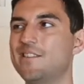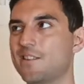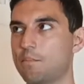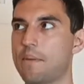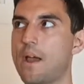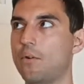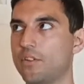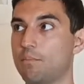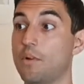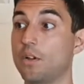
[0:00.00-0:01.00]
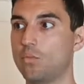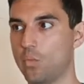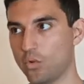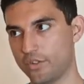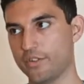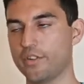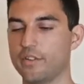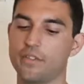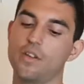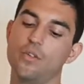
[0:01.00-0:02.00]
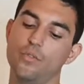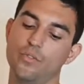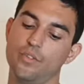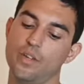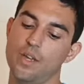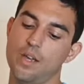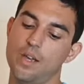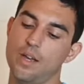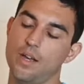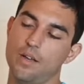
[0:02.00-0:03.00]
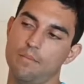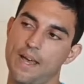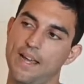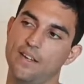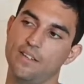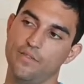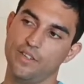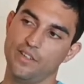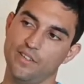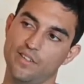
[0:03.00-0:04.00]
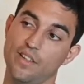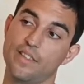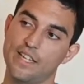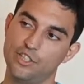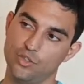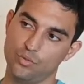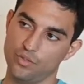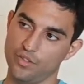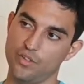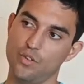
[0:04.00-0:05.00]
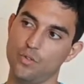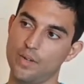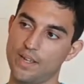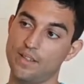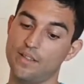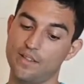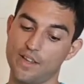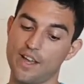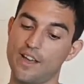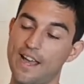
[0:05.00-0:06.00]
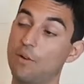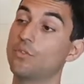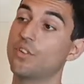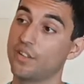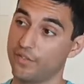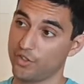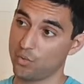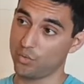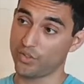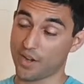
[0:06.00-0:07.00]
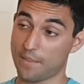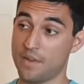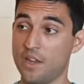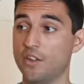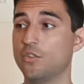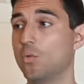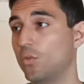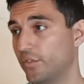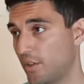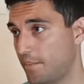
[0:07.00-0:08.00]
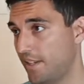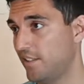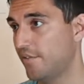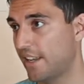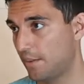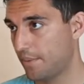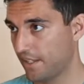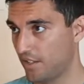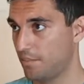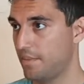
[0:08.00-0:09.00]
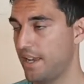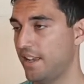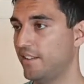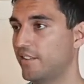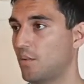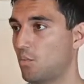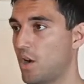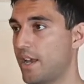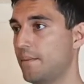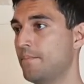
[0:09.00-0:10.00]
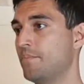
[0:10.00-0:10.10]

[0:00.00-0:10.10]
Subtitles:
some parents might want those activities that their children do in outside of school time to also be developing them in some way.